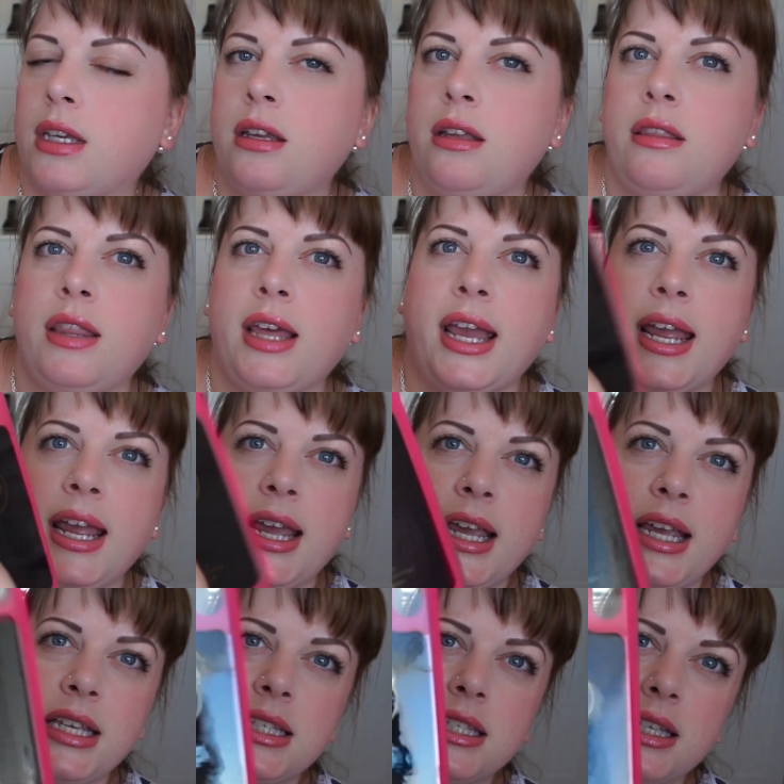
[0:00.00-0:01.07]
And there
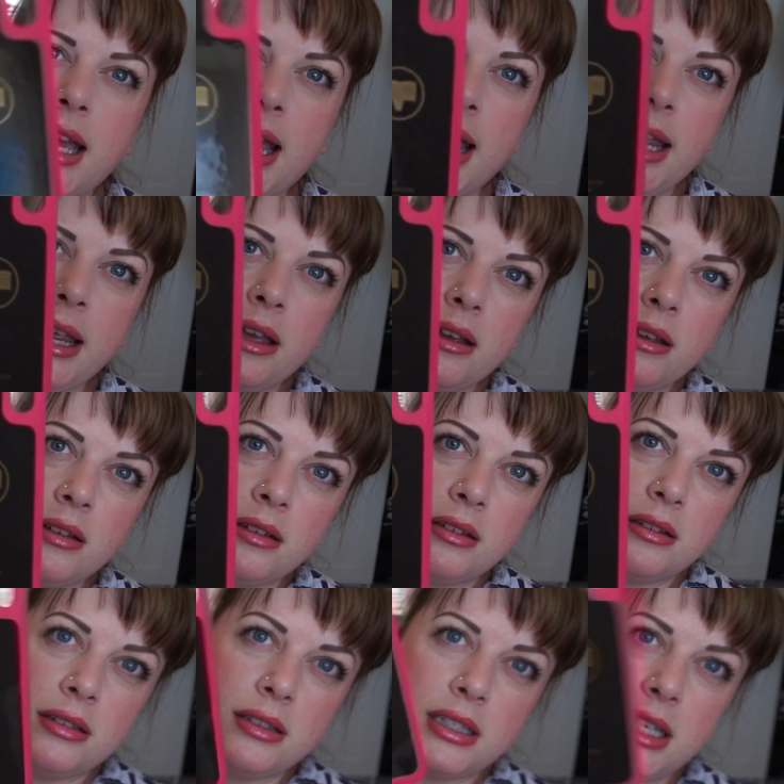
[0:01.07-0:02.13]
is a
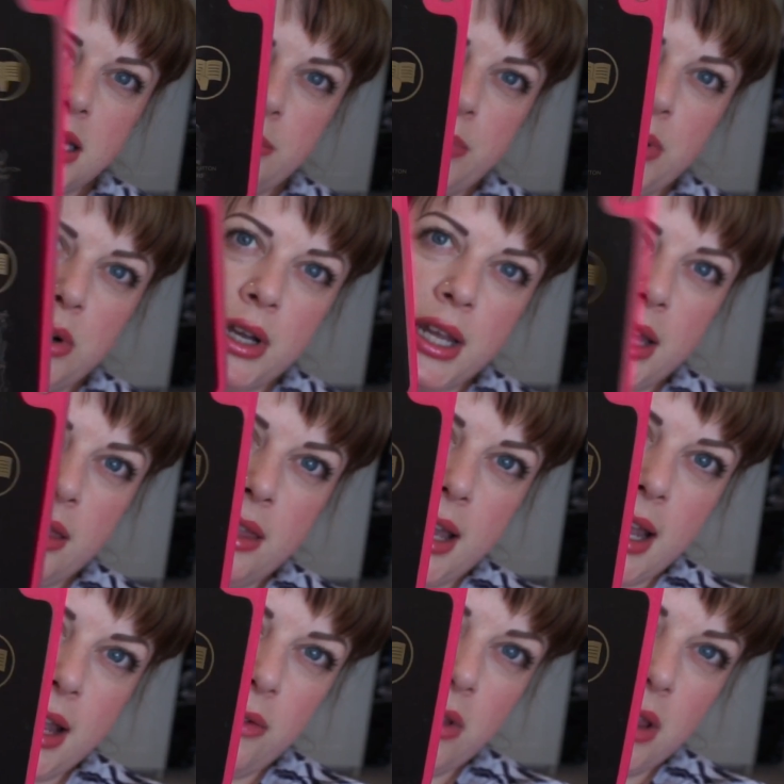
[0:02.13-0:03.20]
slip pocket
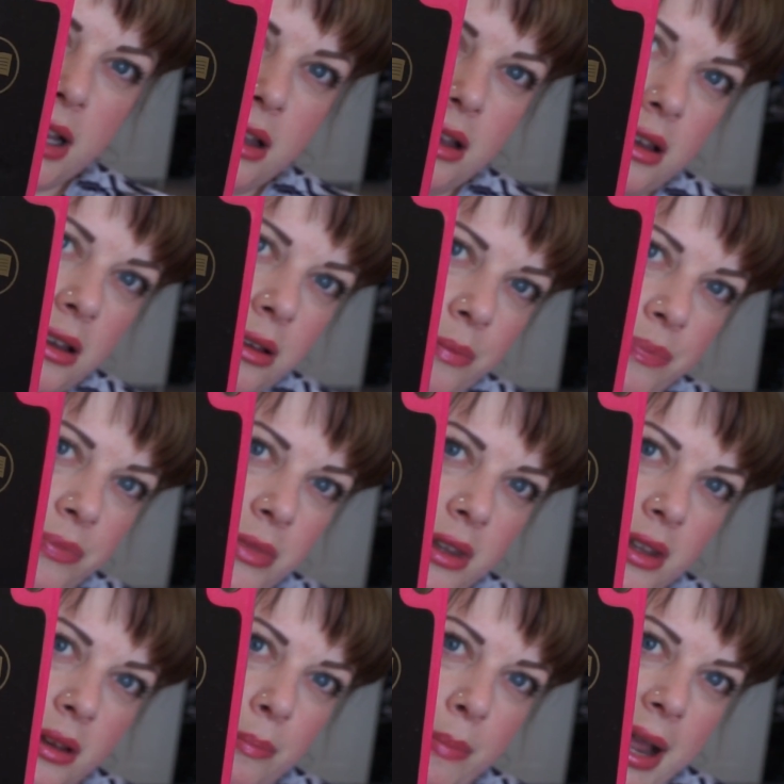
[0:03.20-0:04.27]
there, like a
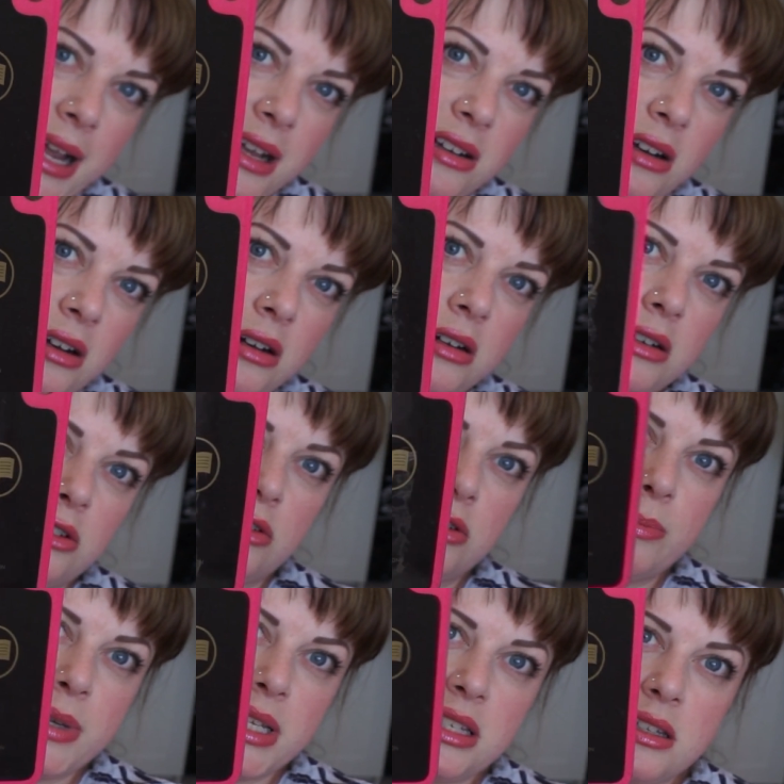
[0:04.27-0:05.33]
bank card or
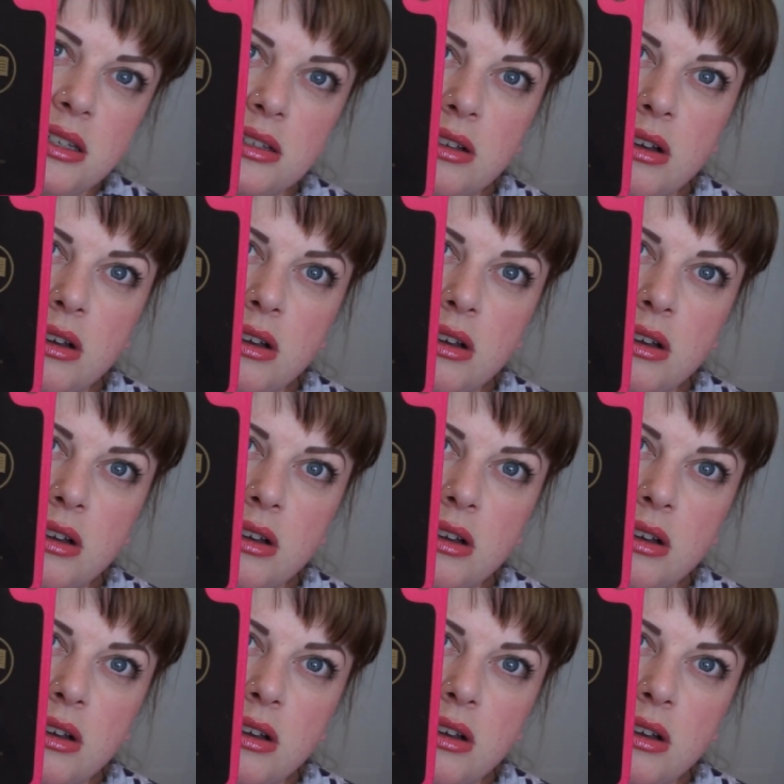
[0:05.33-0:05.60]
a business